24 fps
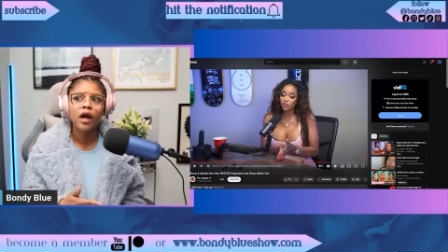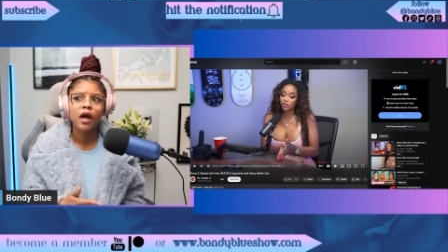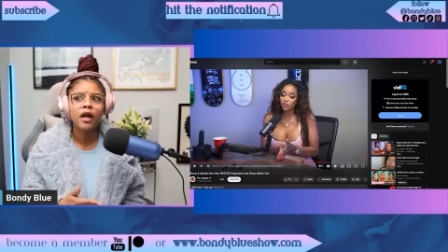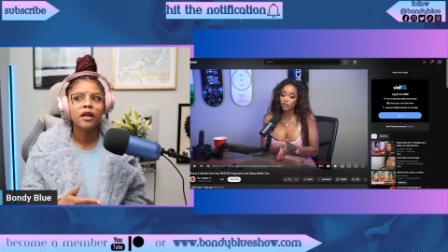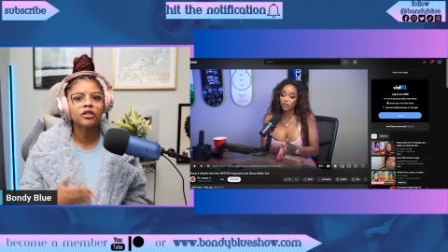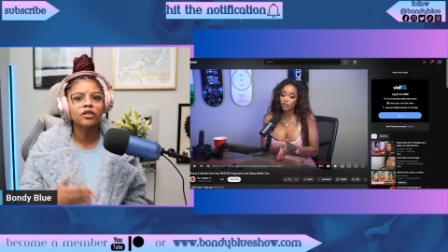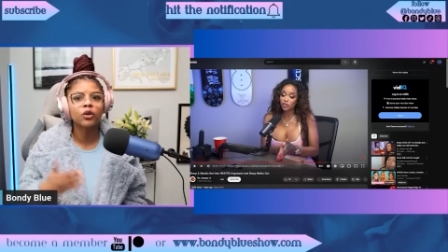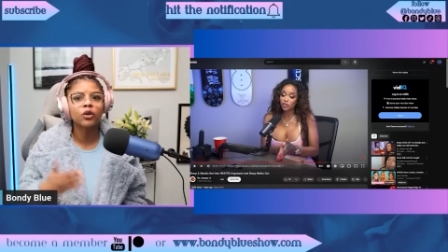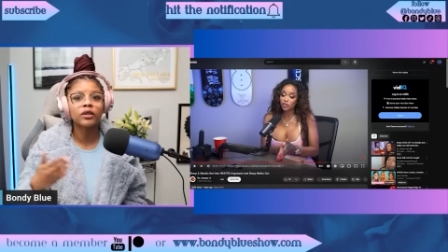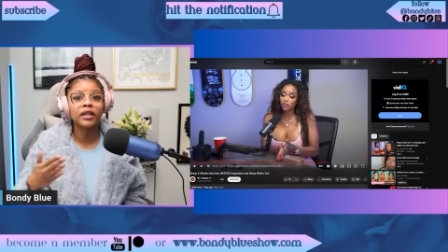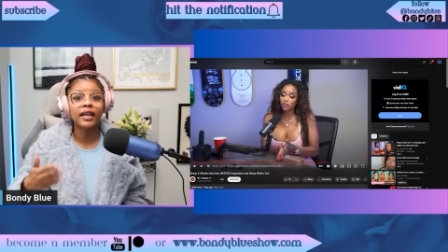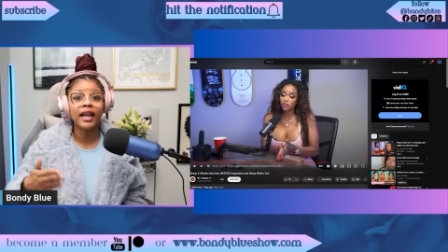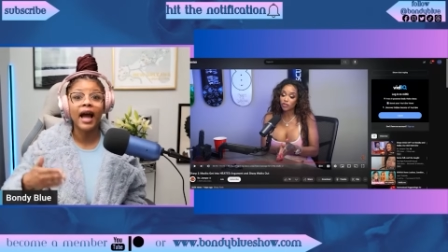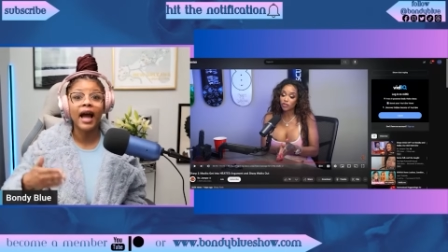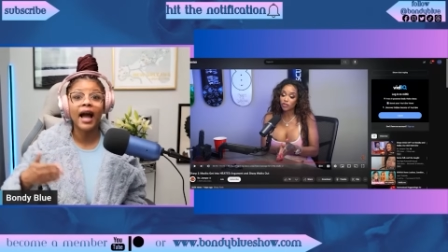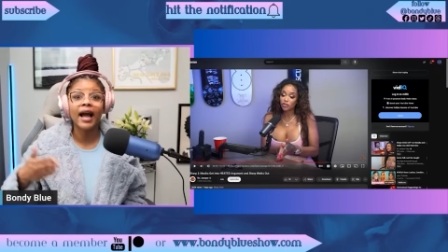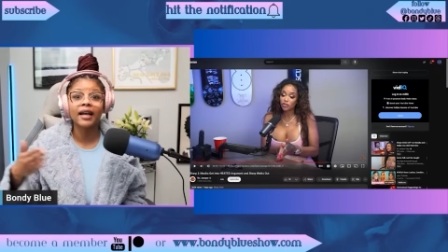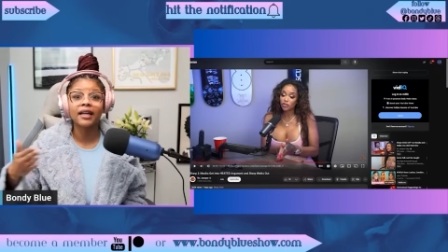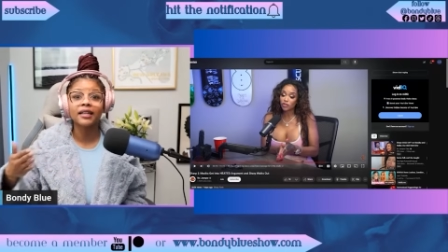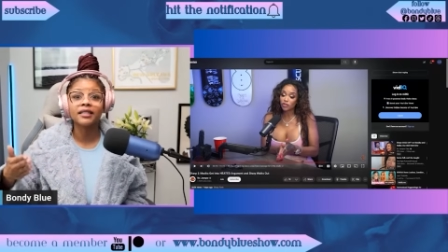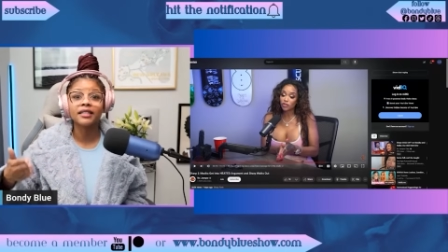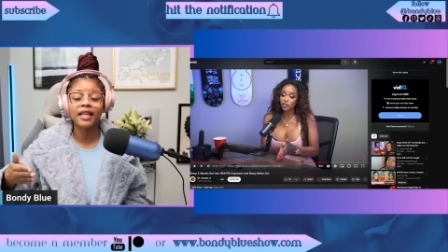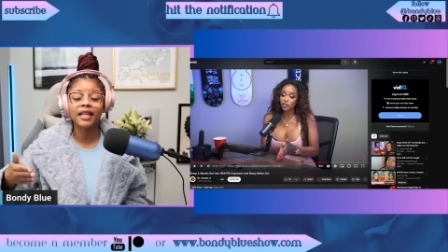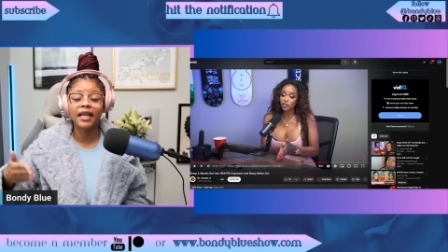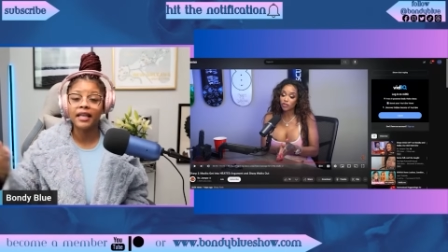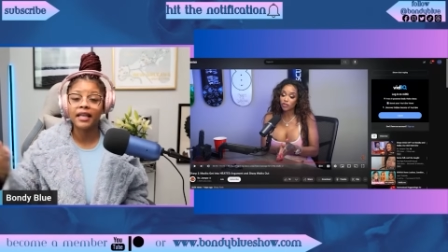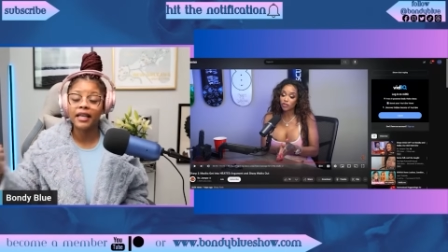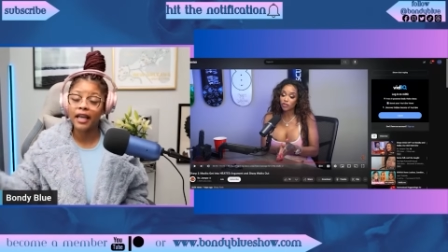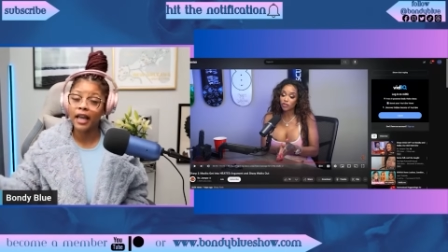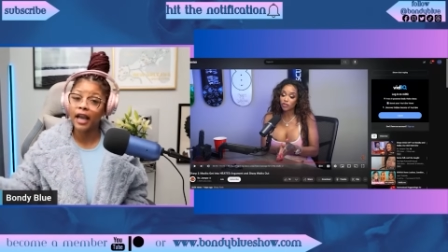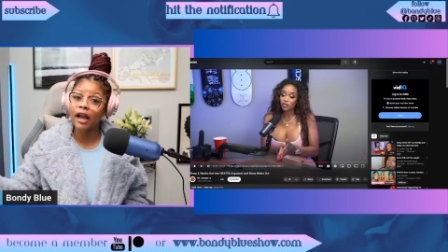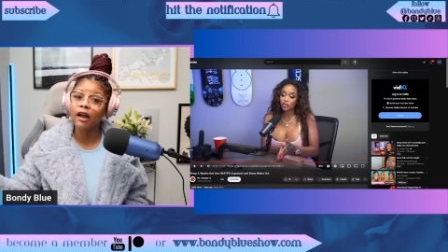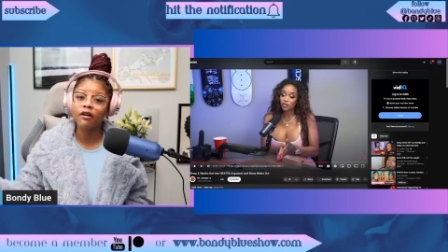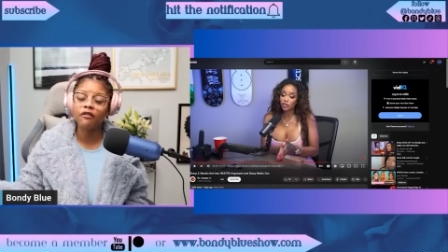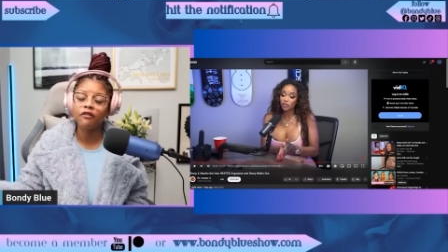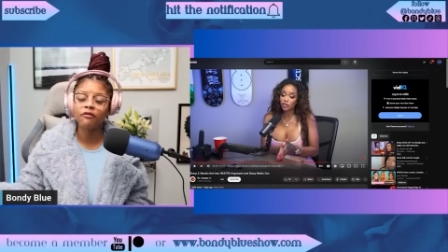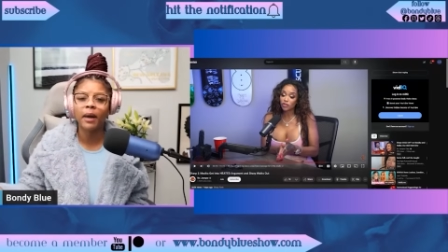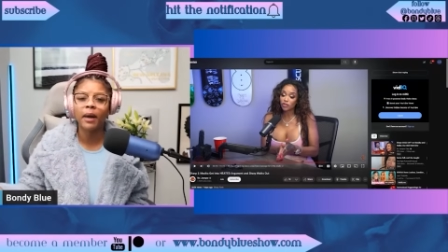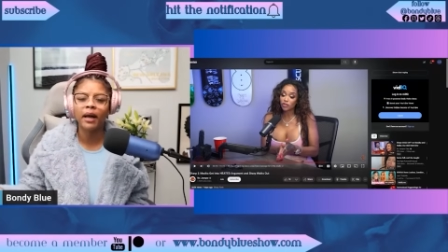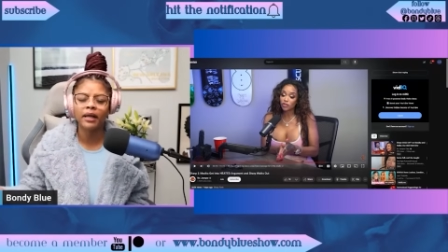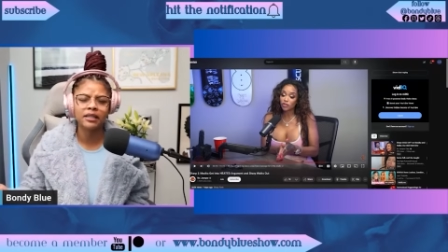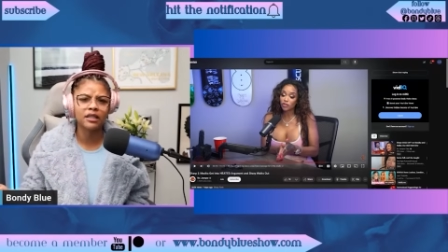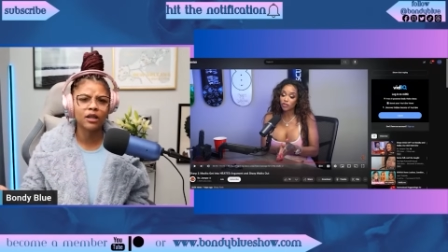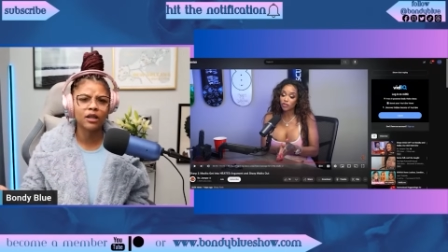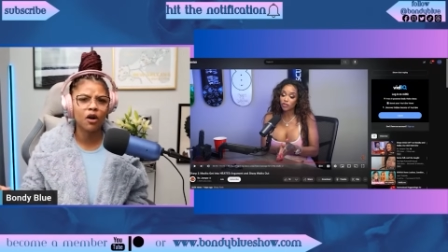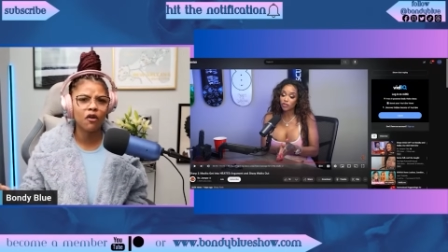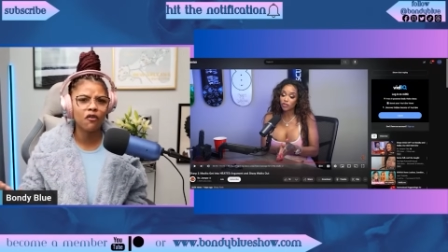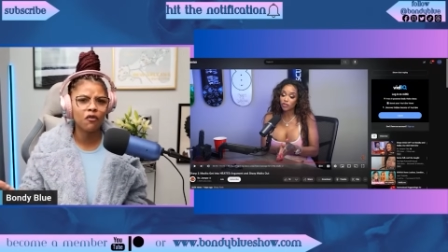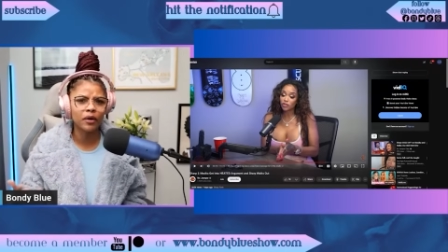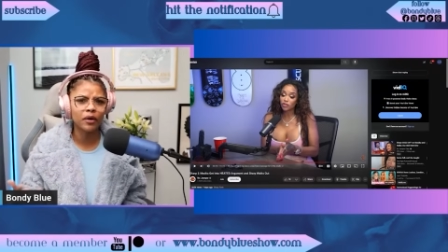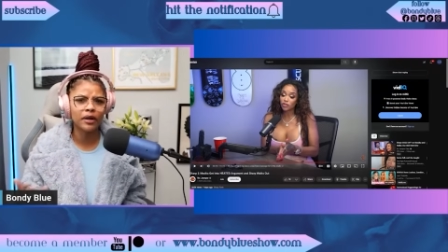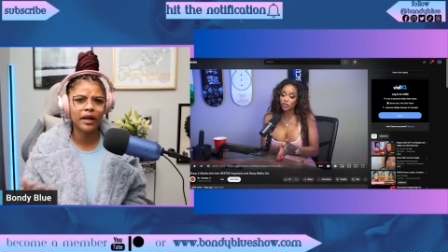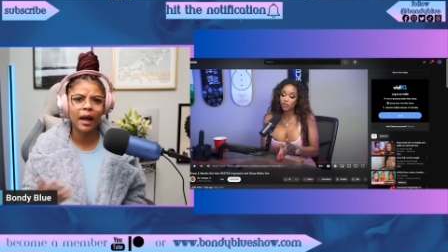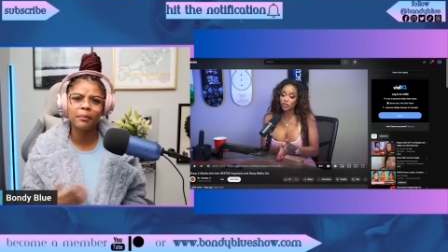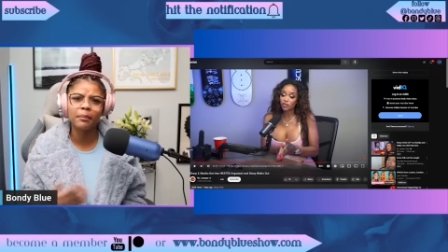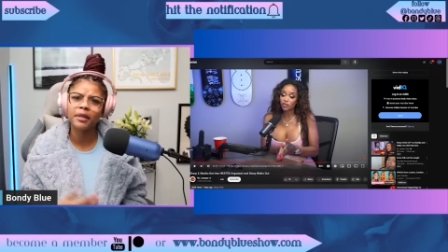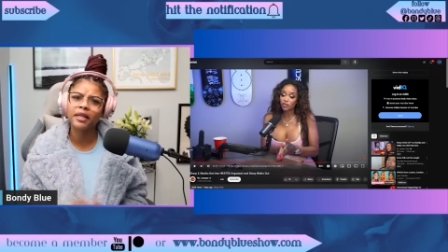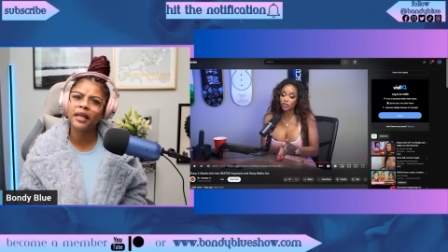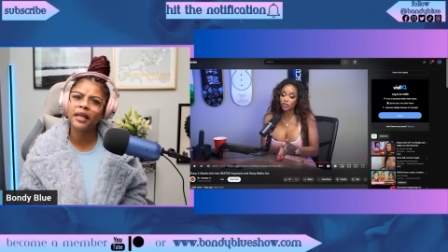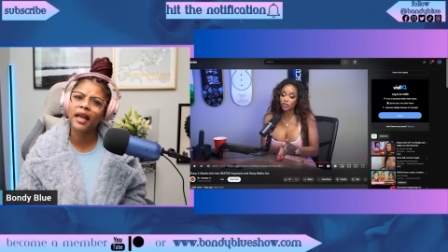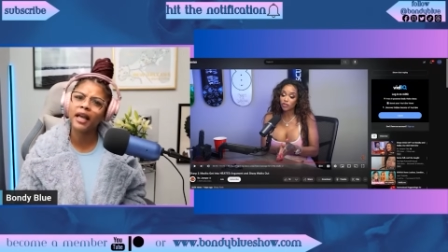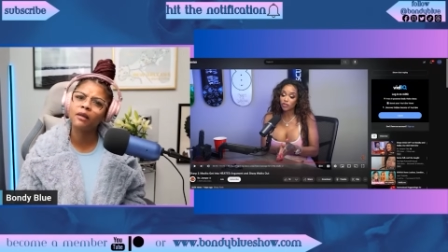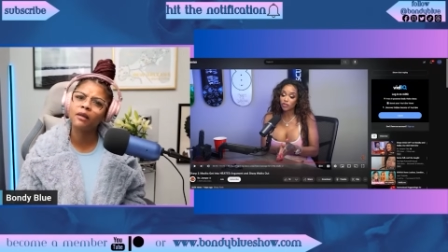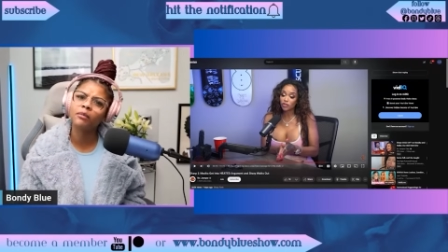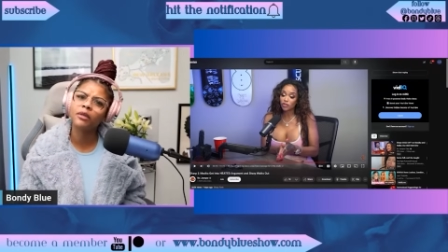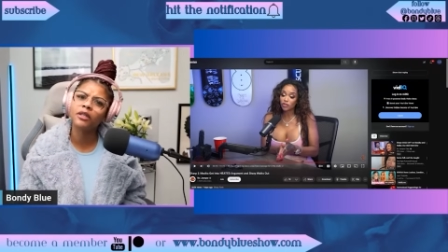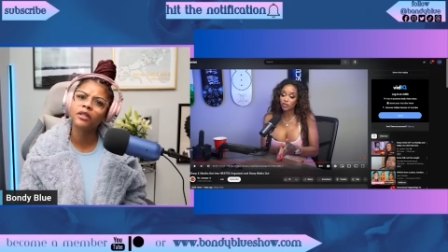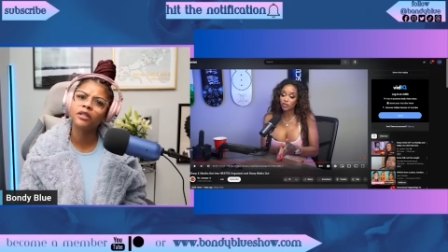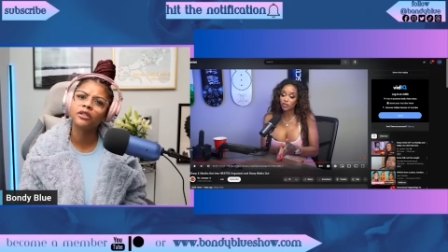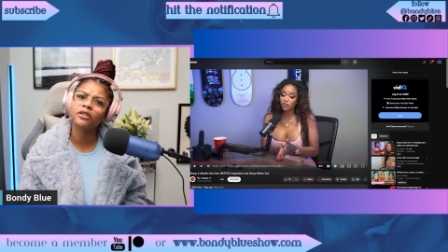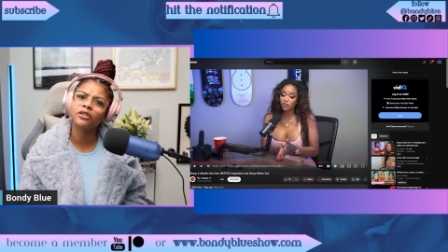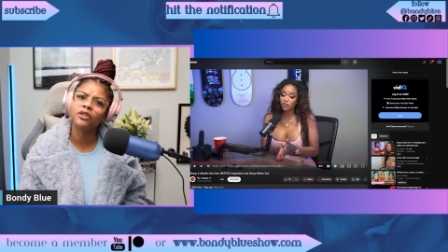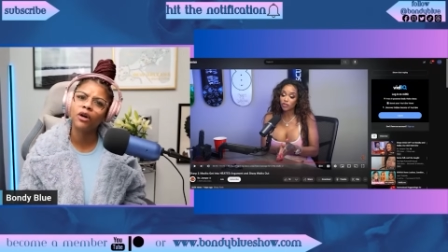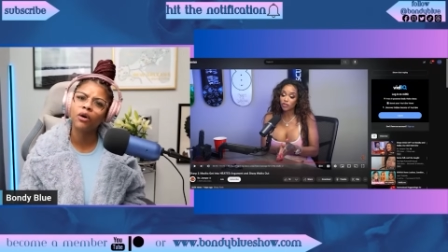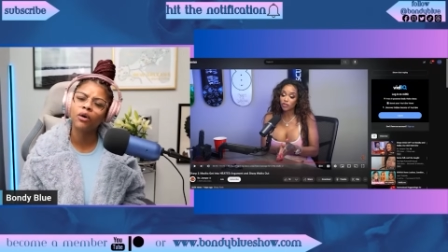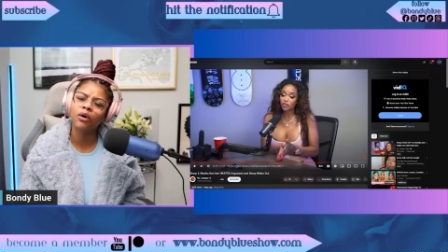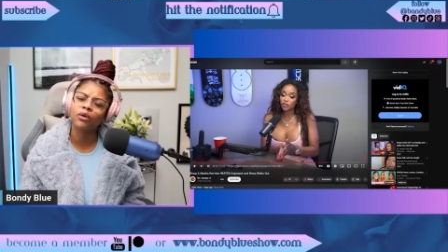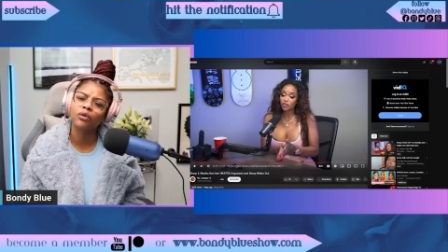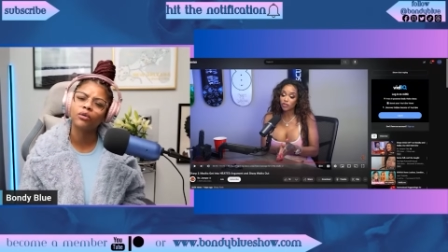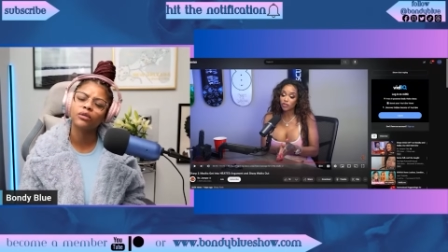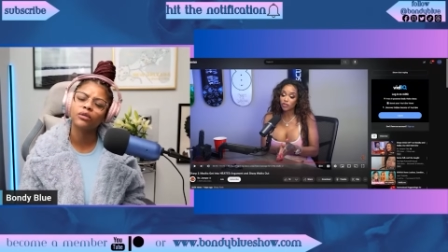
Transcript: so that I could take care of myself when I became an adult.